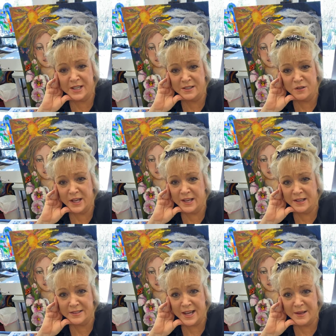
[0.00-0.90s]
that's okay
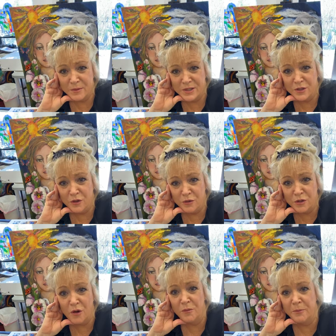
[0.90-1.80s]
because I was, you
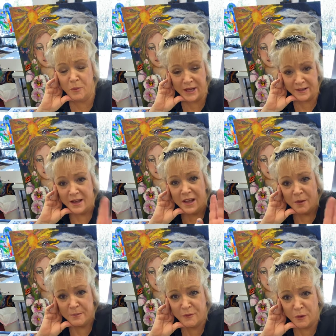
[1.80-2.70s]
told, wait,
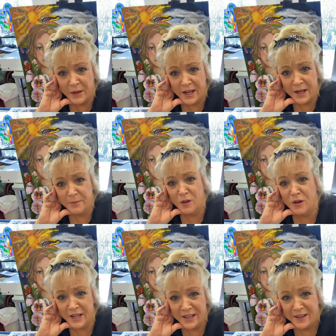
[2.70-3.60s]
before we hang up,
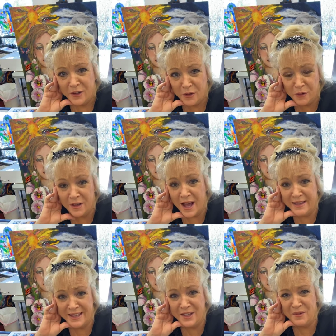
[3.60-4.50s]
Gloria, you, I
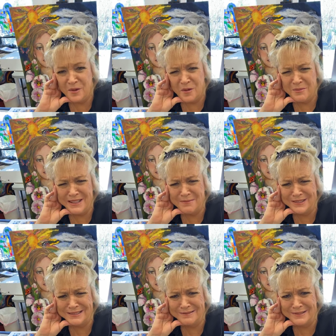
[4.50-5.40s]
think you told me to
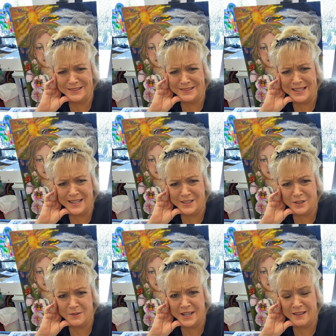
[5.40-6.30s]
put the, I
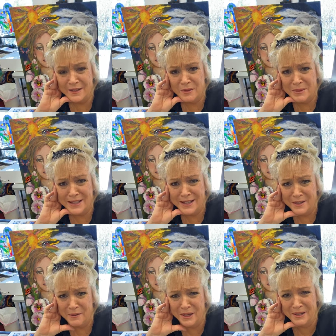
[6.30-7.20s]
should tell everybody that
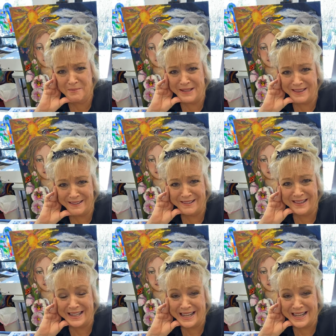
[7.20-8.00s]
you were going to be there and then